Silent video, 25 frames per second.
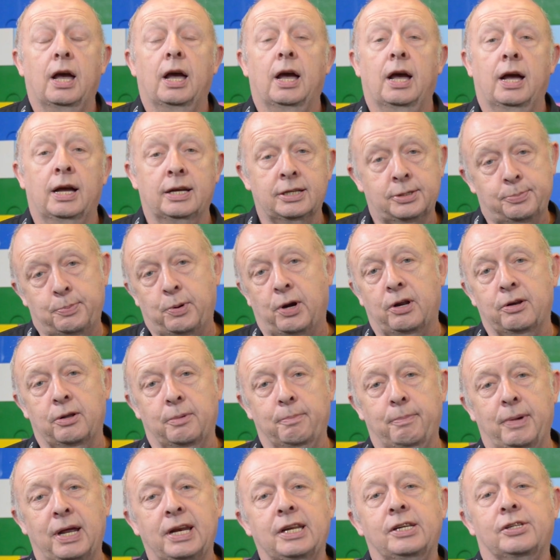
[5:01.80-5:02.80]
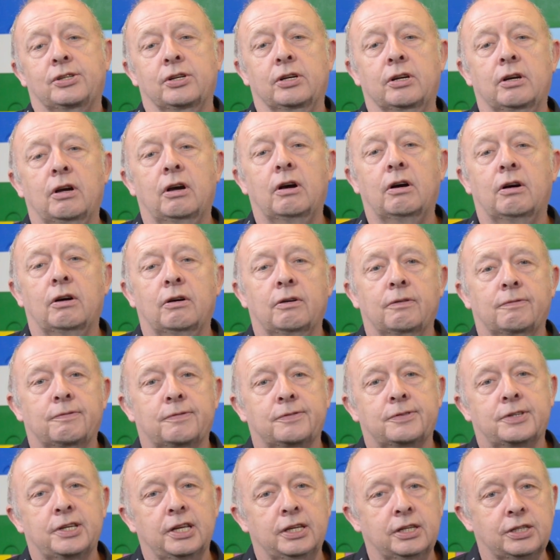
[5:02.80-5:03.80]
As product manager of
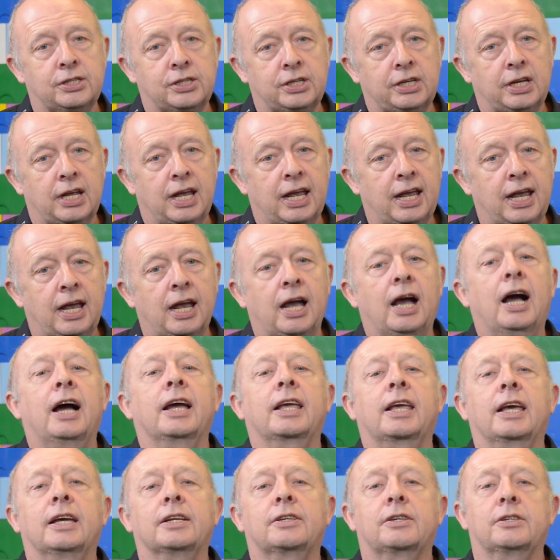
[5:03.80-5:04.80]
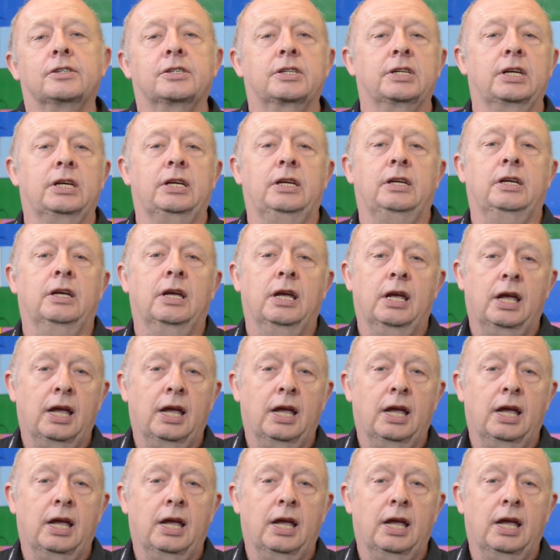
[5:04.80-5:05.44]
Cinegy Air, I get to see